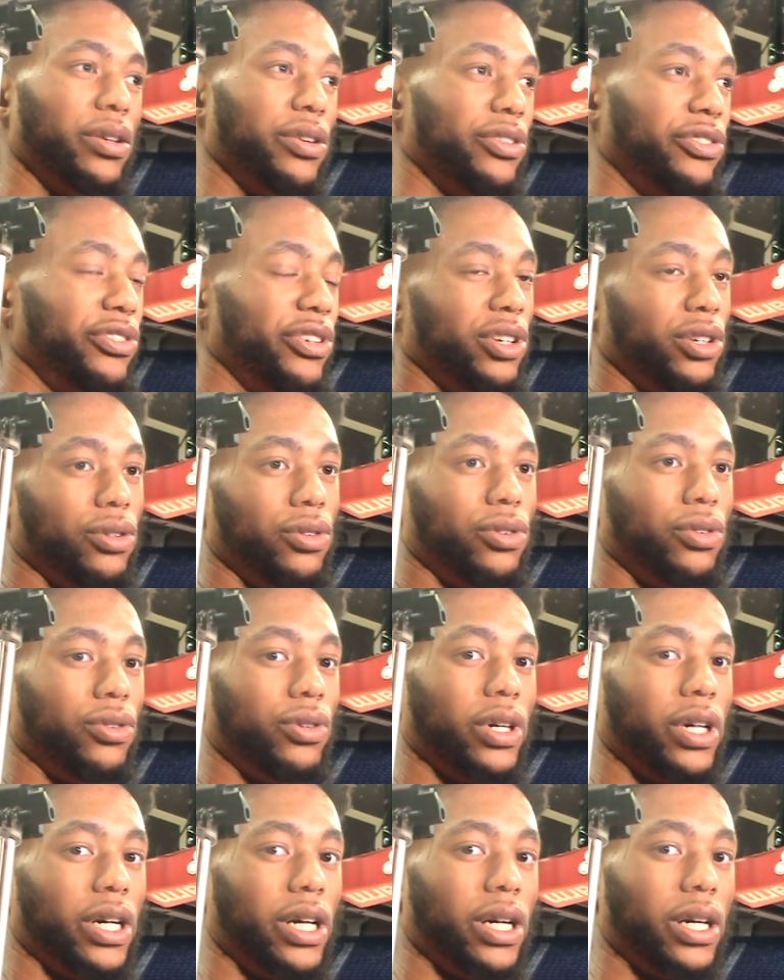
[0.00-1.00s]
Seeing who
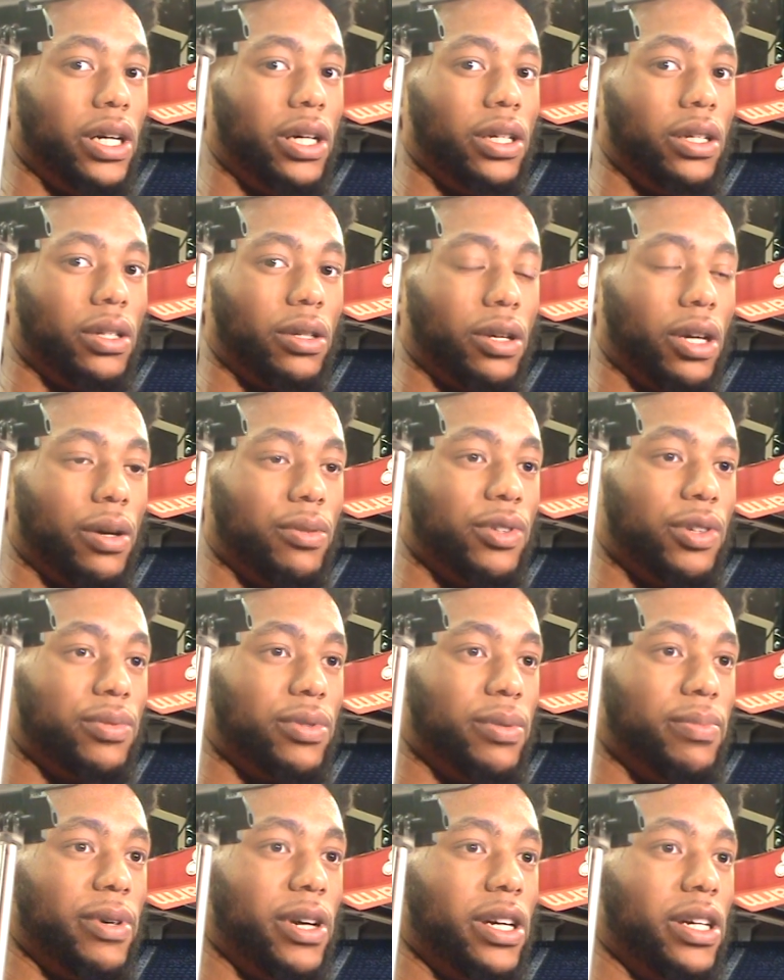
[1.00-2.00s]
comes up
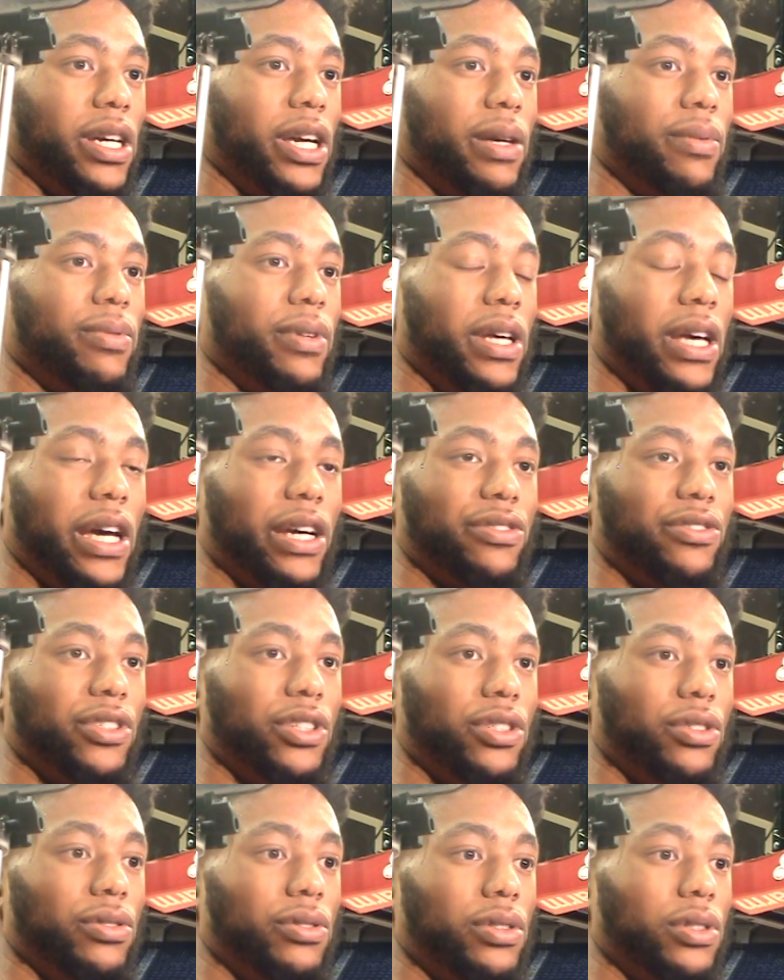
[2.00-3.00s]
with the better game plan
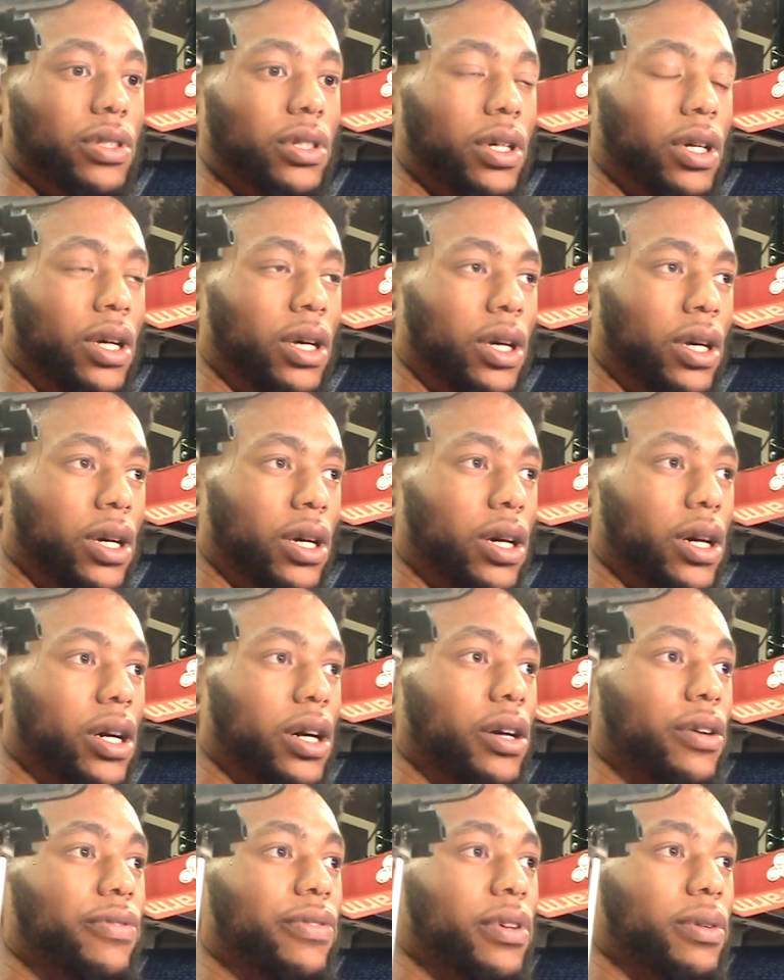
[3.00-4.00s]
executes.
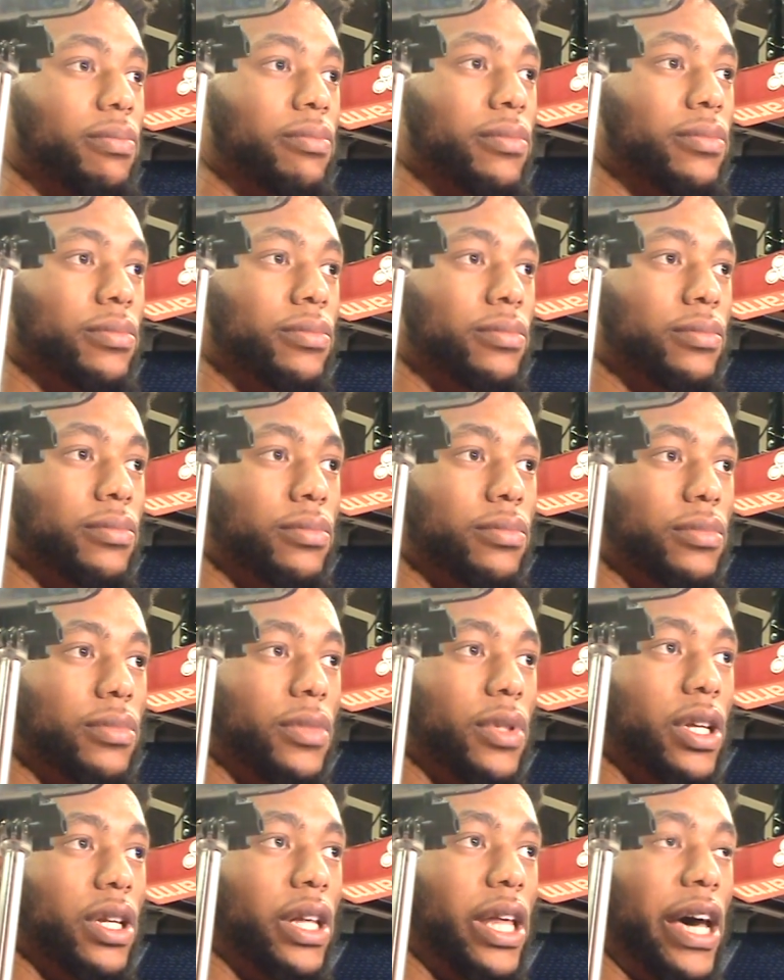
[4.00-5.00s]
From
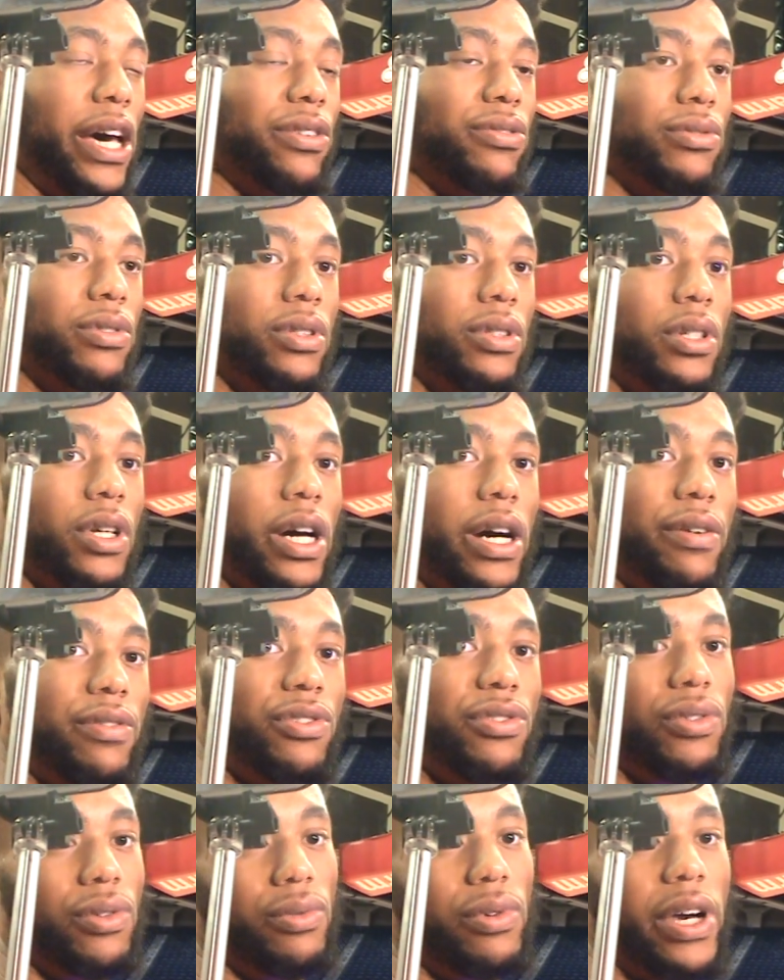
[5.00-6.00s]
the last one,
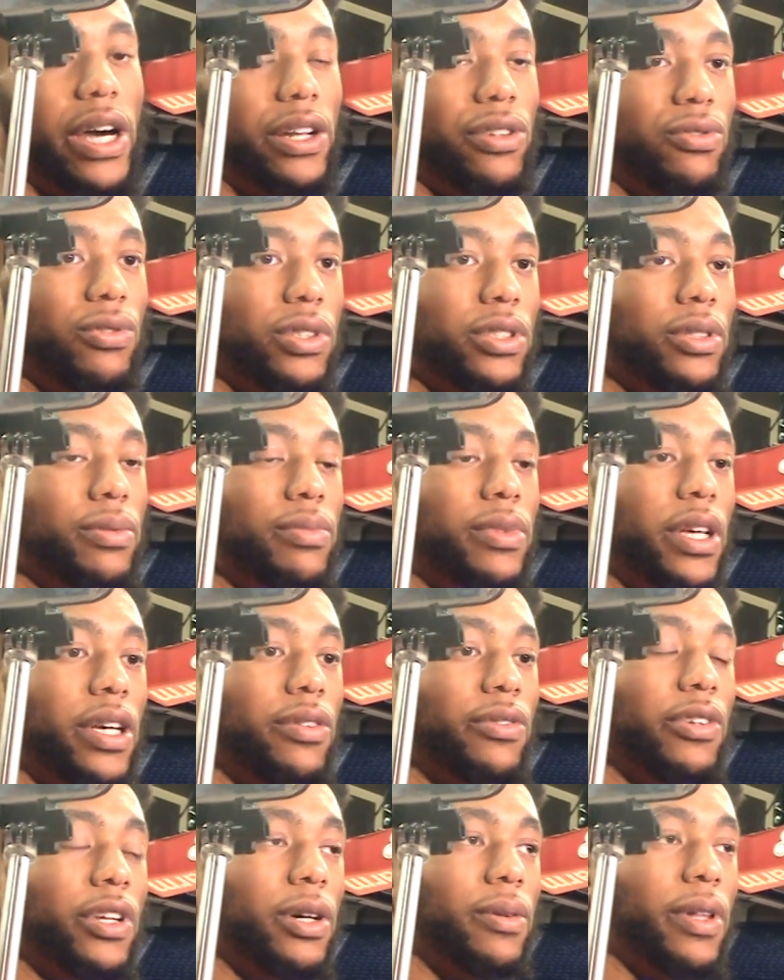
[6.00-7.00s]
obviously we got to switch some
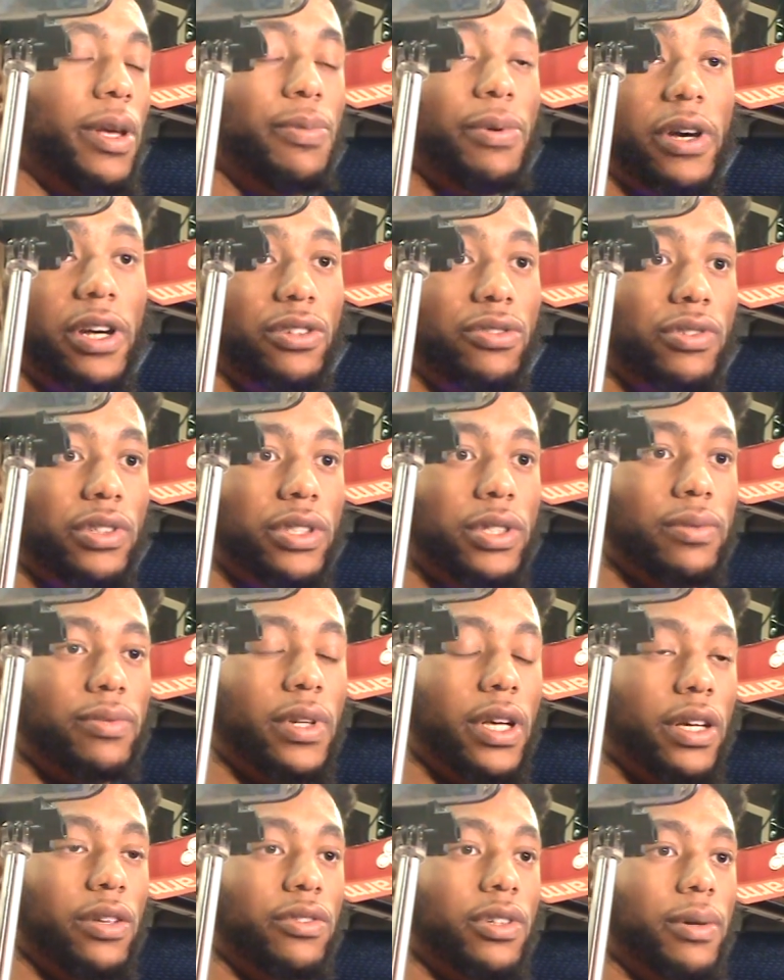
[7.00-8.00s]
things up. They probably switched some
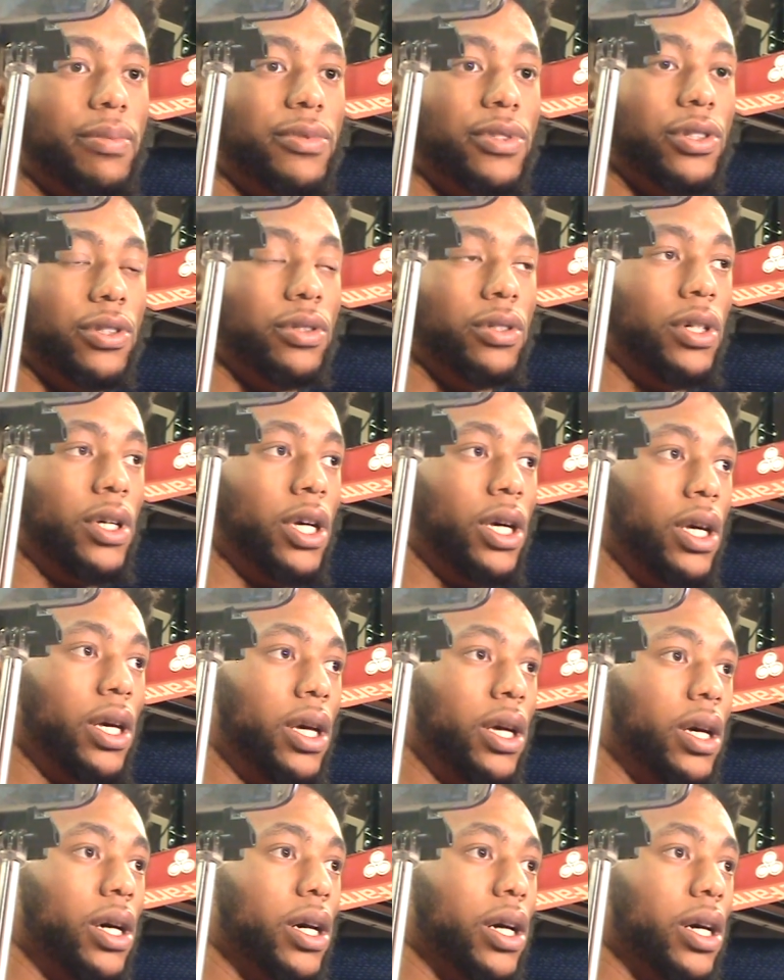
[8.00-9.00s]
things up too.
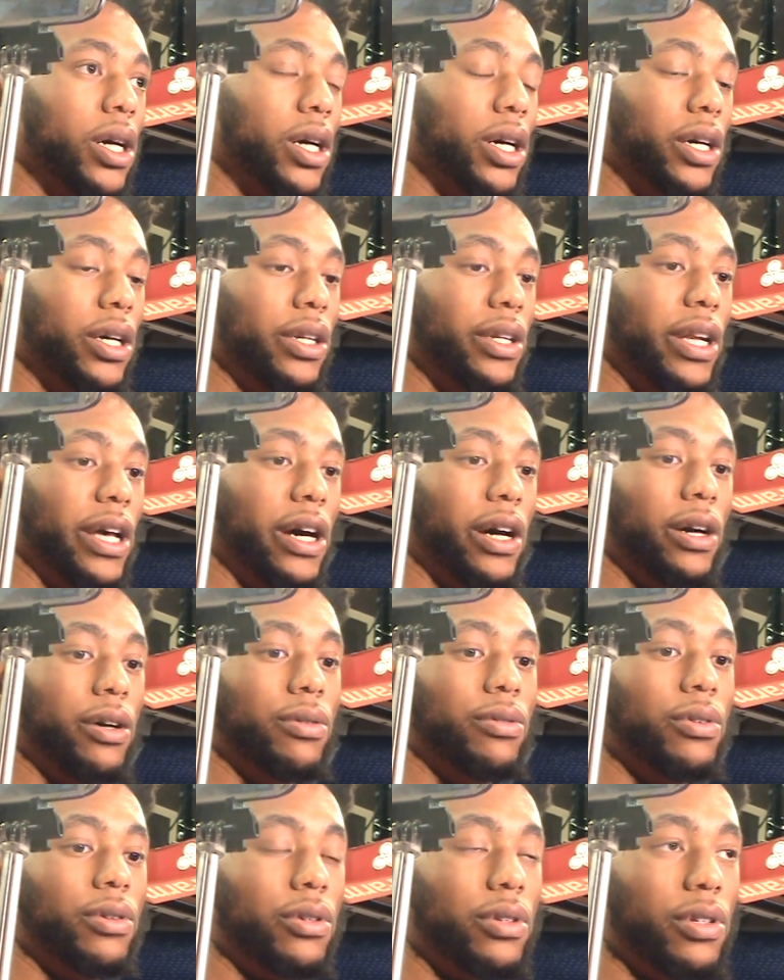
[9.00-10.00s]
Now
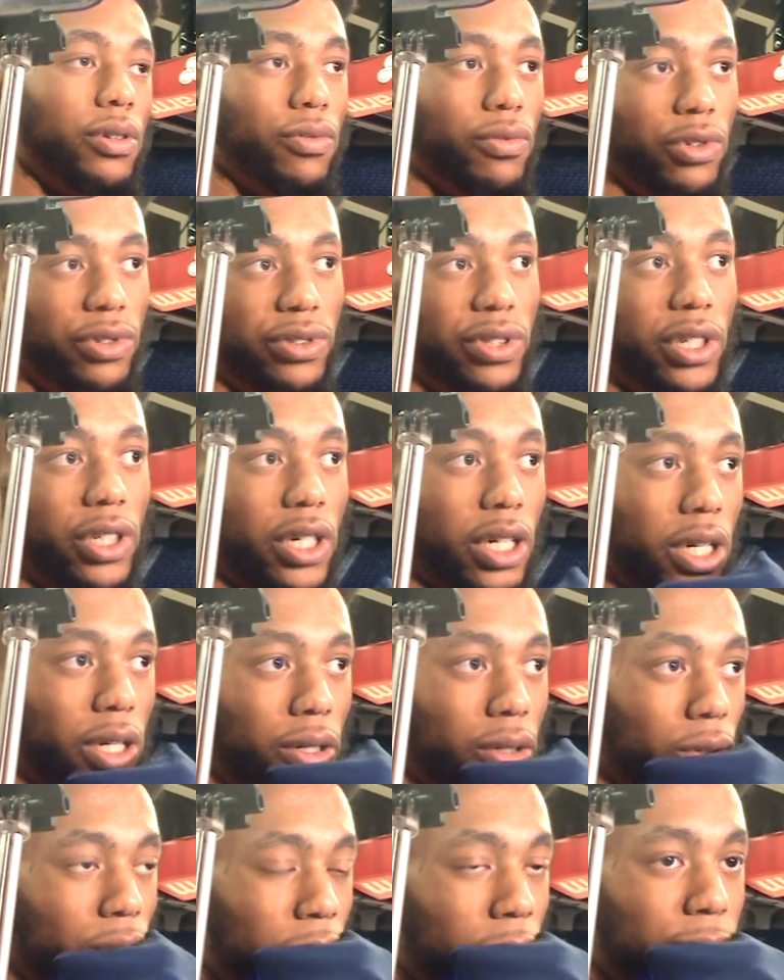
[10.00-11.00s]
we'll see who
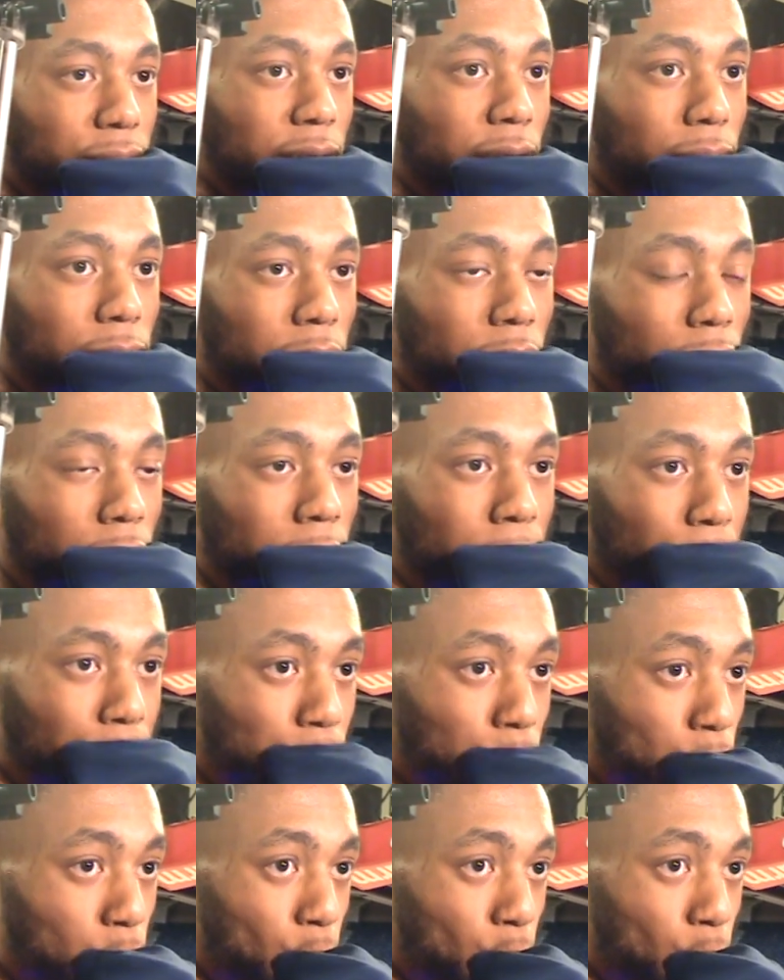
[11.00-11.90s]
comes out with the win.